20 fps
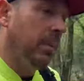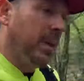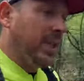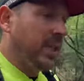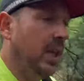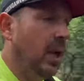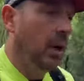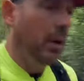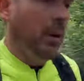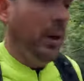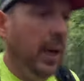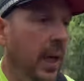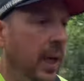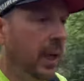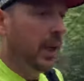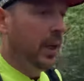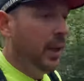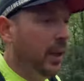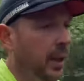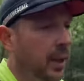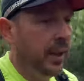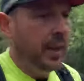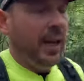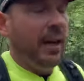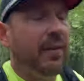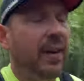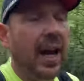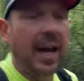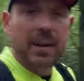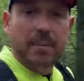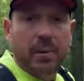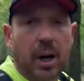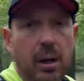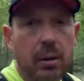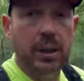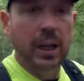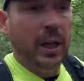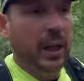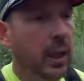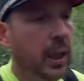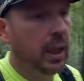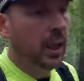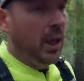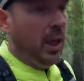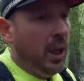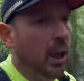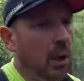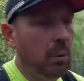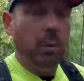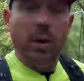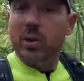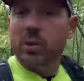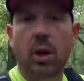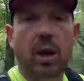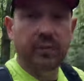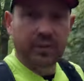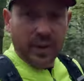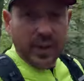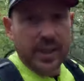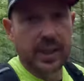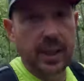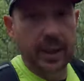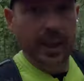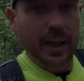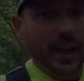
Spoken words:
to myself, if it ain't broke, why try and fix it?